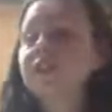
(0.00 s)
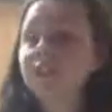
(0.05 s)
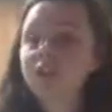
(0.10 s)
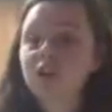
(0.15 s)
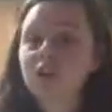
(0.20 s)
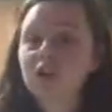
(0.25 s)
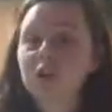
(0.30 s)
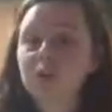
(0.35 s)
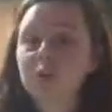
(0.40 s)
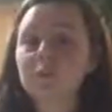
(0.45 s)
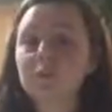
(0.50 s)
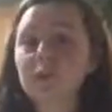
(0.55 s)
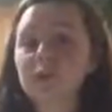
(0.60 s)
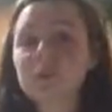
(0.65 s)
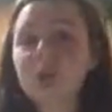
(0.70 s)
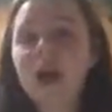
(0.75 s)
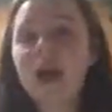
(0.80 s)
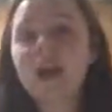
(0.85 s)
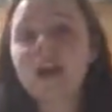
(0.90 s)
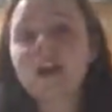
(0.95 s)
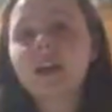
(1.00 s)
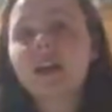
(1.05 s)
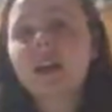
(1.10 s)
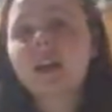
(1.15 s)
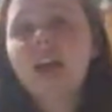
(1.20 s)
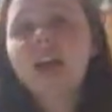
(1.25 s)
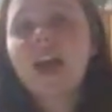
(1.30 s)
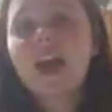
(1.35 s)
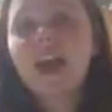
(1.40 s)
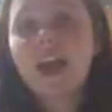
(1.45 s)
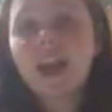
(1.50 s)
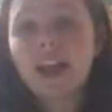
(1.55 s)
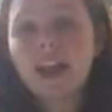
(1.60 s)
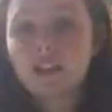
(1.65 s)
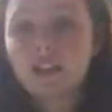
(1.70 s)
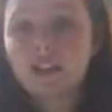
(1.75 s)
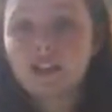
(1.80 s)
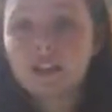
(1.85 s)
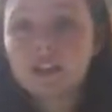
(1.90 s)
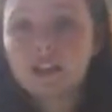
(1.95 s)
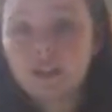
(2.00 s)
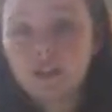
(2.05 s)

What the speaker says: of the cookbook back and